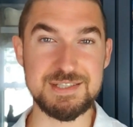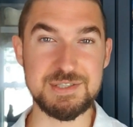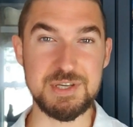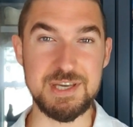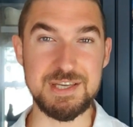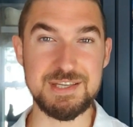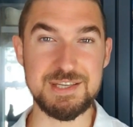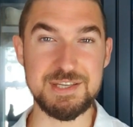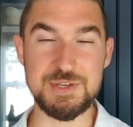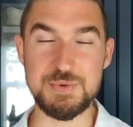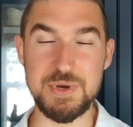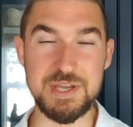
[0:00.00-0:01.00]
Okay,
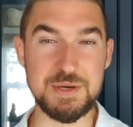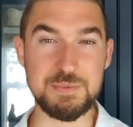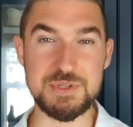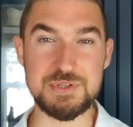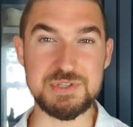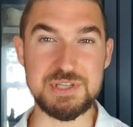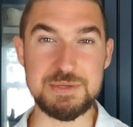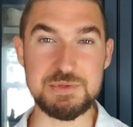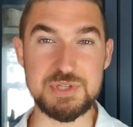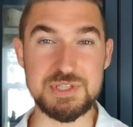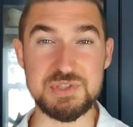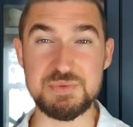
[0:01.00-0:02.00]
you wake up with those same
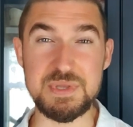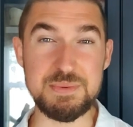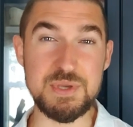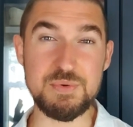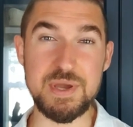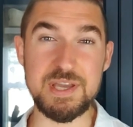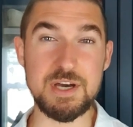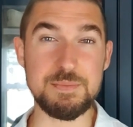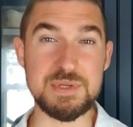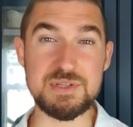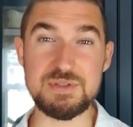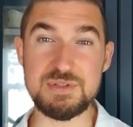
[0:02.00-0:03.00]
stresses. Maybe you wake
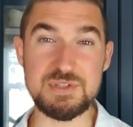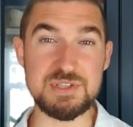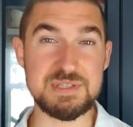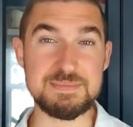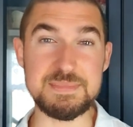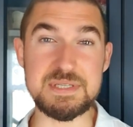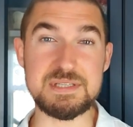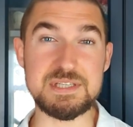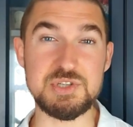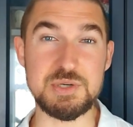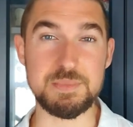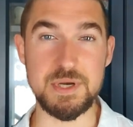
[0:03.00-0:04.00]
up and you just immediately
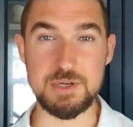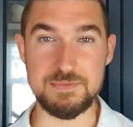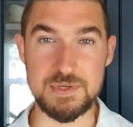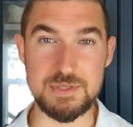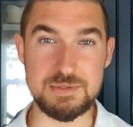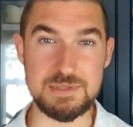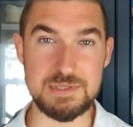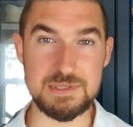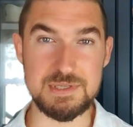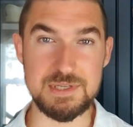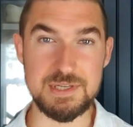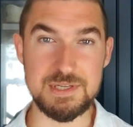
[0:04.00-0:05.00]
jump on your phones,
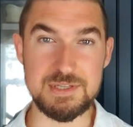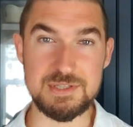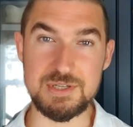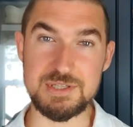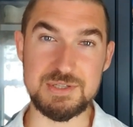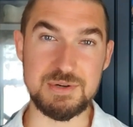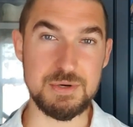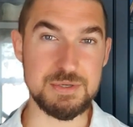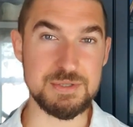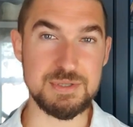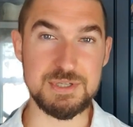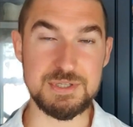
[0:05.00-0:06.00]
start
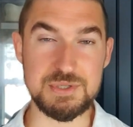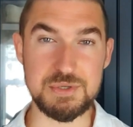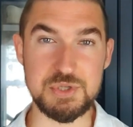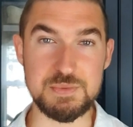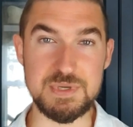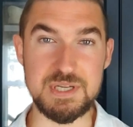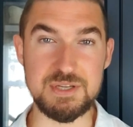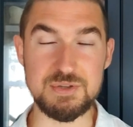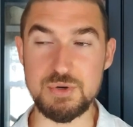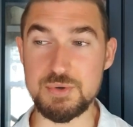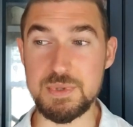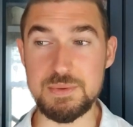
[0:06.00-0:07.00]
scrolling through your social
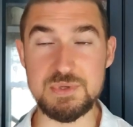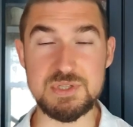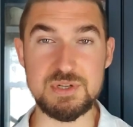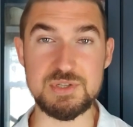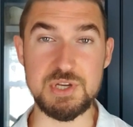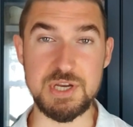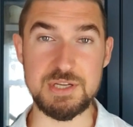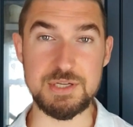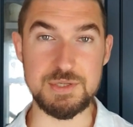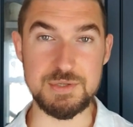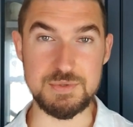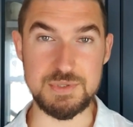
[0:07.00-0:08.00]
media, or maybe you start checking the
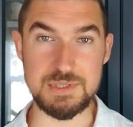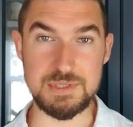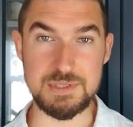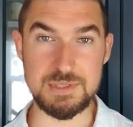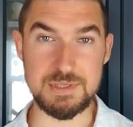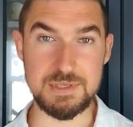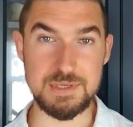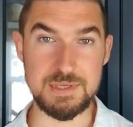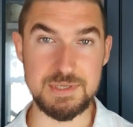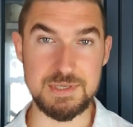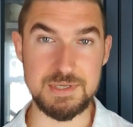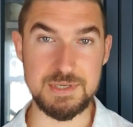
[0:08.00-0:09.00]
news.
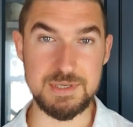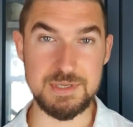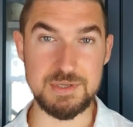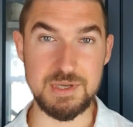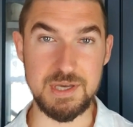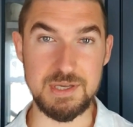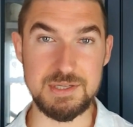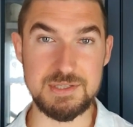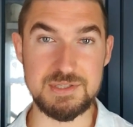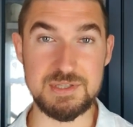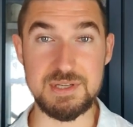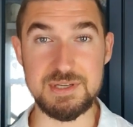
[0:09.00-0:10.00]
Okay,
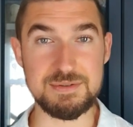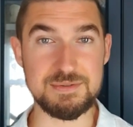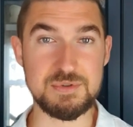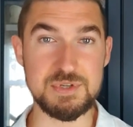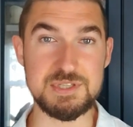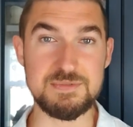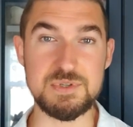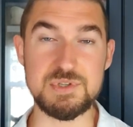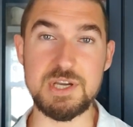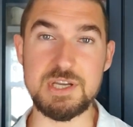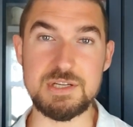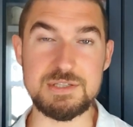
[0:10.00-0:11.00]
so now of course if you're
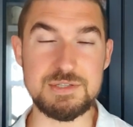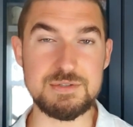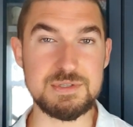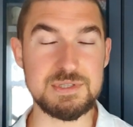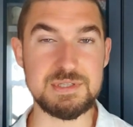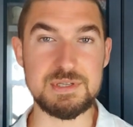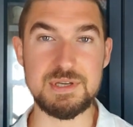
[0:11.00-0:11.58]
checking the news,